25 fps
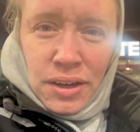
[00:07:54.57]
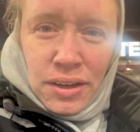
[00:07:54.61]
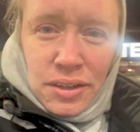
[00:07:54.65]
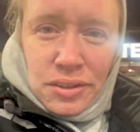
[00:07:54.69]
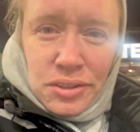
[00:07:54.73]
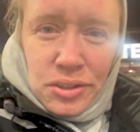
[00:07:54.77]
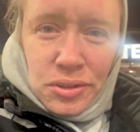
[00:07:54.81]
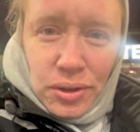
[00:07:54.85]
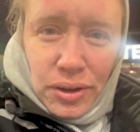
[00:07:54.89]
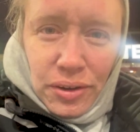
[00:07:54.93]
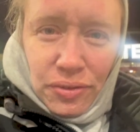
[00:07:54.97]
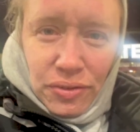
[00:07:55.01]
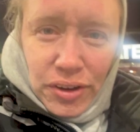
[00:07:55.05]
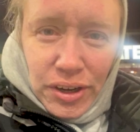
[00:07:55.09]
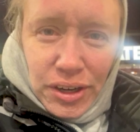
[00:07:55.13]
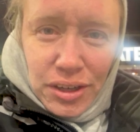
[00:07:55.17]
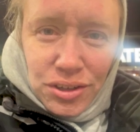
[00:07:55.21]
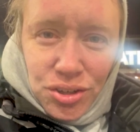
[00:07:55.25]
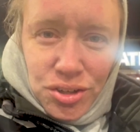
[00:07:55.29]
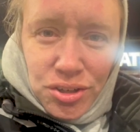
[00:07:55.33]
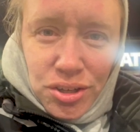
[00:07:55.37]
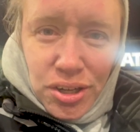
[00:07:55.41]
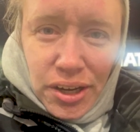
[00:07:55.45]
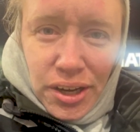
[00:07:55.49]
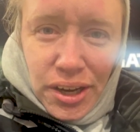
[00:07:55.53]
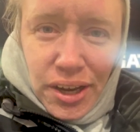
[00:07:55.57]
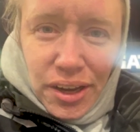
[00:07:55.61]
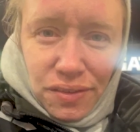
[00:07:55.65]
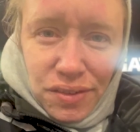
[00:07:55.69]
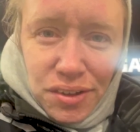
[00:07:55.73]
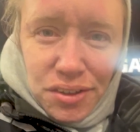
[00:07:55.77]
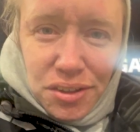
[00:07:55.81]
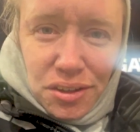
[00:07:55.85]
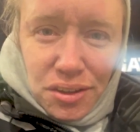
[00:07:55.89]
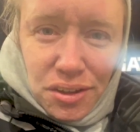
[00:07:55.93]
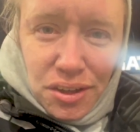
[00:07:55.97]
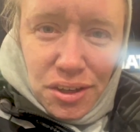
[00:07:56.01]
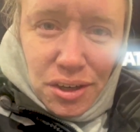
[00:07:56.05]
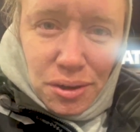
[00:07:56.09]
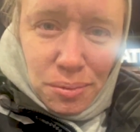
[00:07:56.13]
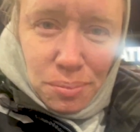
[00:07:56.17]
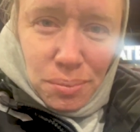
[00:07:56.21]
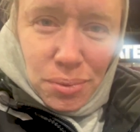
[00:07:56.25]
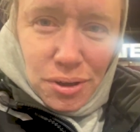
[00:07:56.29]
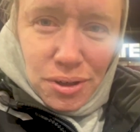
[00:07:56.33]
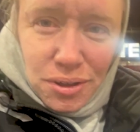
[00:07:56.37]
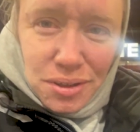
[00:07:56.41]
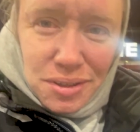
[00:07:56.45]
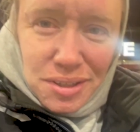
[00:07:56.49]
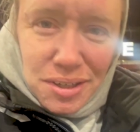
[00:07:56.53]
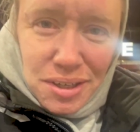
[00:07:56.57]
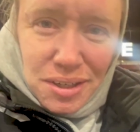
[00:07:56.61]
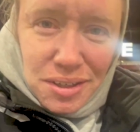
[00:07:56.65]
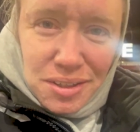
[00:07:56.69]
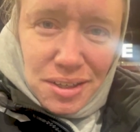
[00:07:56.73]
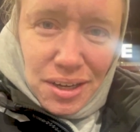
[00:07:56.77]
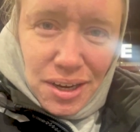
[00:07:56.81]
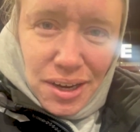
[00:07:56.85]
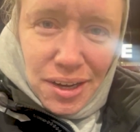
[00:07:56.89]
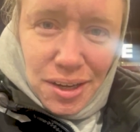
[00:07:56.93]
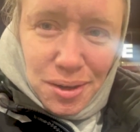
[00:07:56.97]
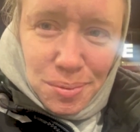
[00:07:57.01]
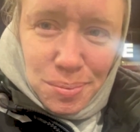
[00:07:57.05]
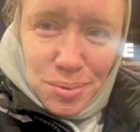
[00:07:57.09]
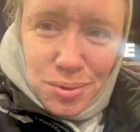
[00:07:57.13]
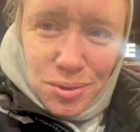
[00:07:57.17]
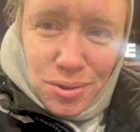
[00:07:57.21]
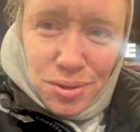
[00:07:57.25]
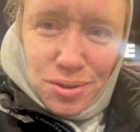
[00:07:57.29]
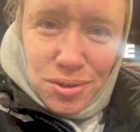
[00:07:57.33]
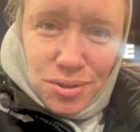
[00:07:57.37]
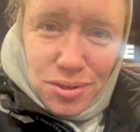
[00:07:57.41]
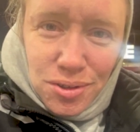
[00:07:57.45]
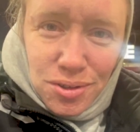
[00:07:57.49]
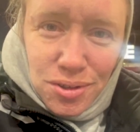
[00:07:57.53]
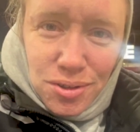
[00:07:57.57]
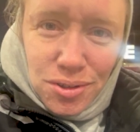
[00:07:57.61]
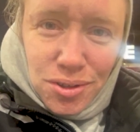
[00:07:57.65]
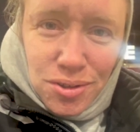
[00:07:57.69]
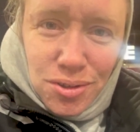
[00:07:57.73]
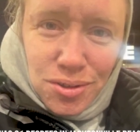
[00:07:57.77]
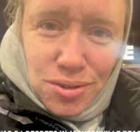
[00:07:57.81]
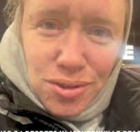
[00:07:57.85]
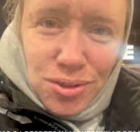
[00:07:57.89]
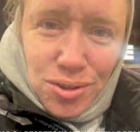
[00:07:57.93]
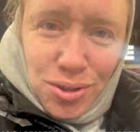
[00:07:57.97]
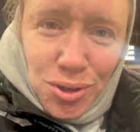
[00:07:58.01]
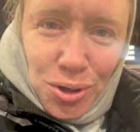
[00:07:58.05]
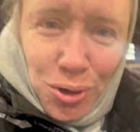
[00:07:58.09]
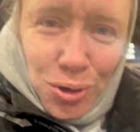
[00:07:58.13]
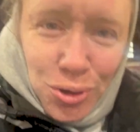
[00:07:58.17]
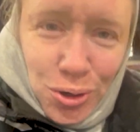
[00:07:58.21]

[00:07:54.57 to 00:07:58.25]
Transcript: So I finished. I haven't done the numbers because I am so so